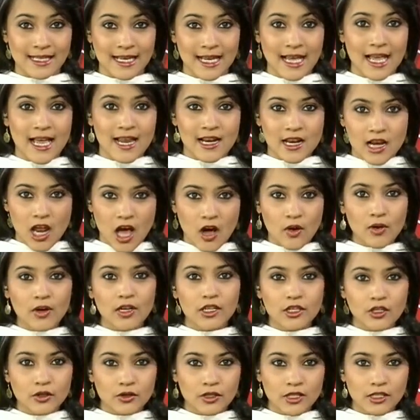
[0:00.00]
Now, a new
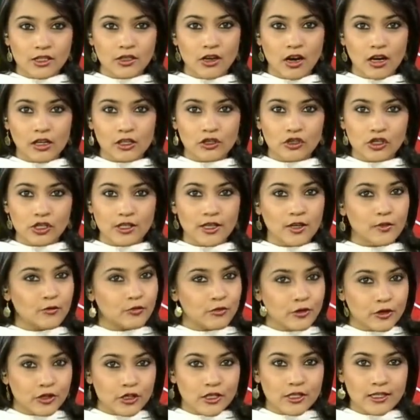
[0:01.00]
technology that
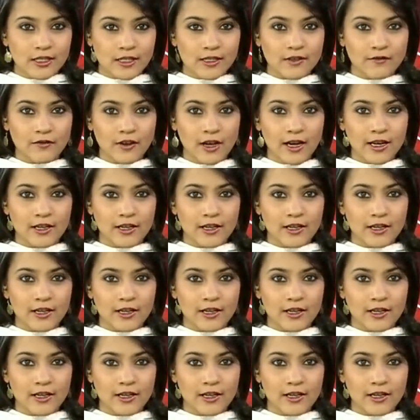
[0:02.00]
bridges the divide.